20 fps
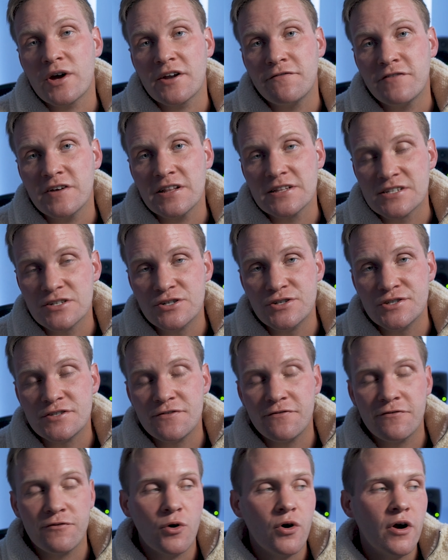cut filters
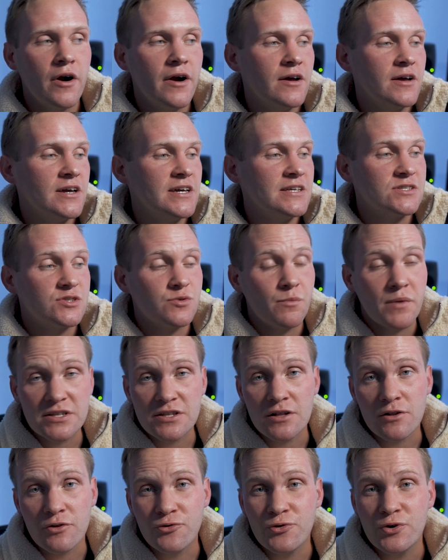for
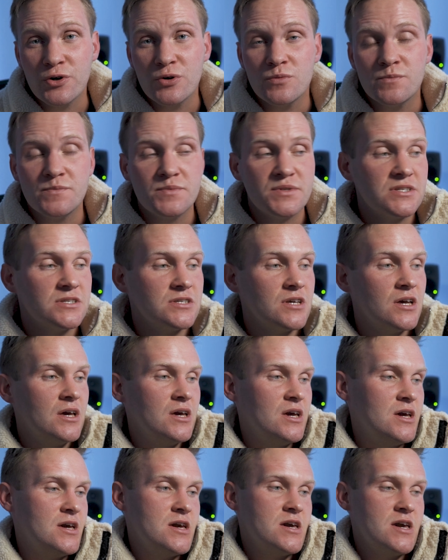instrumental groups,
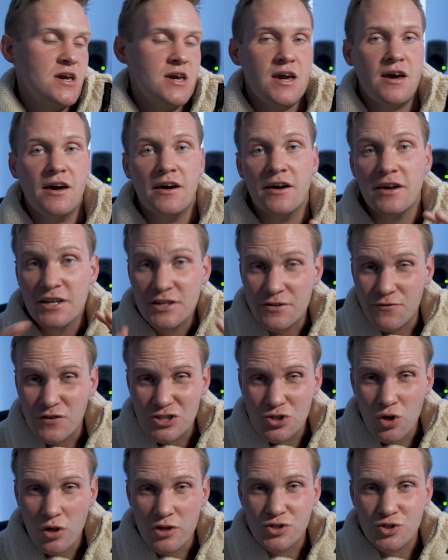
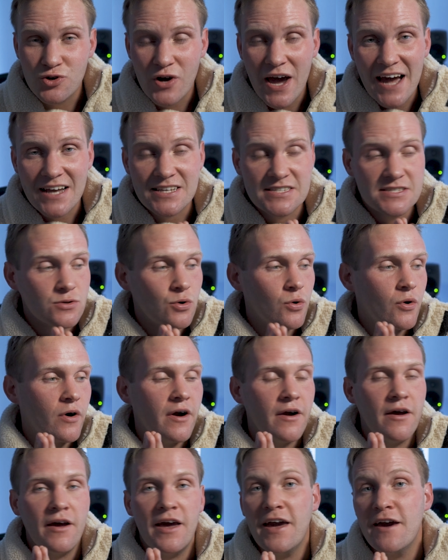individual tracks
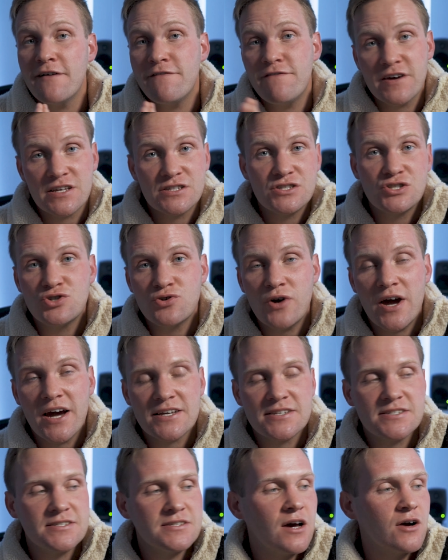or effect
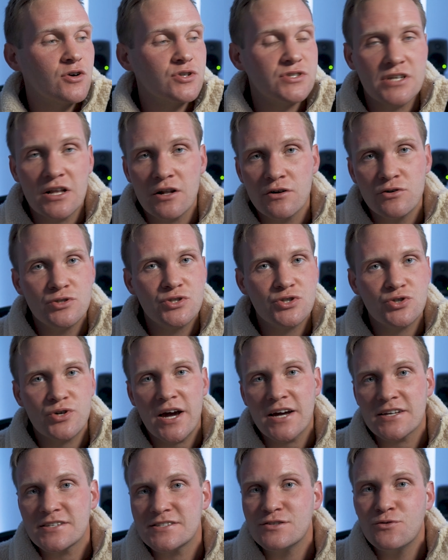tracks, auxiliary
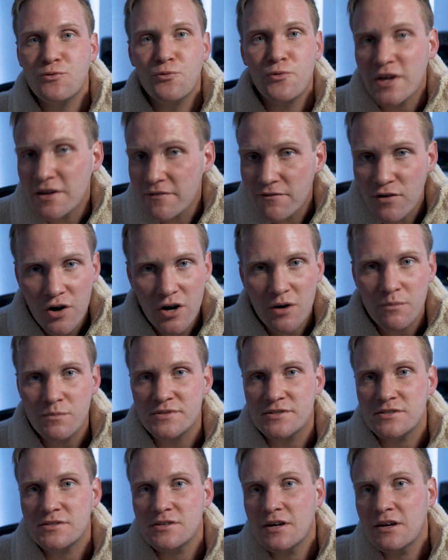tracks,
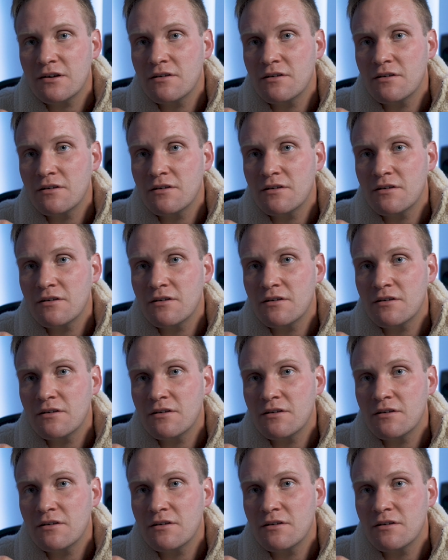reverbs,